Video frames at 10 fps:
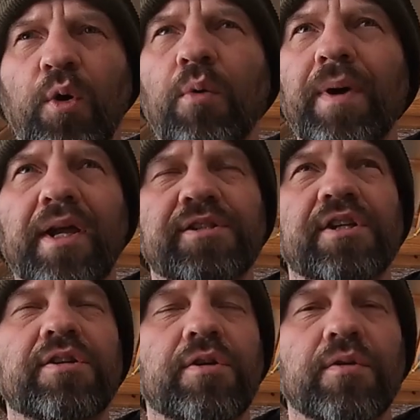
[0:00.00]
home
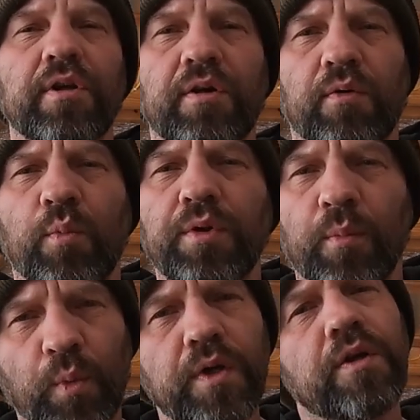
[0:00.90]
AC unit, you know, one of
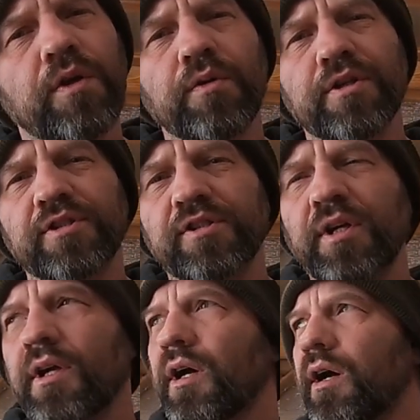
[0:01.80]
the window units.
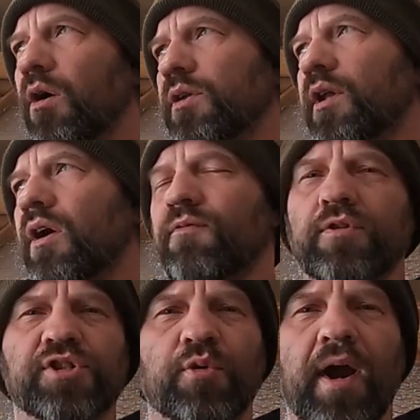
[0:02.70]
I hauled it off
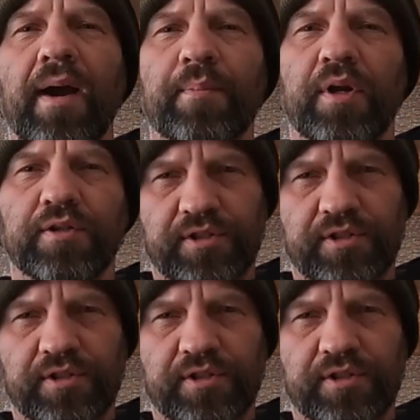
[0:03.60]
for scrap and I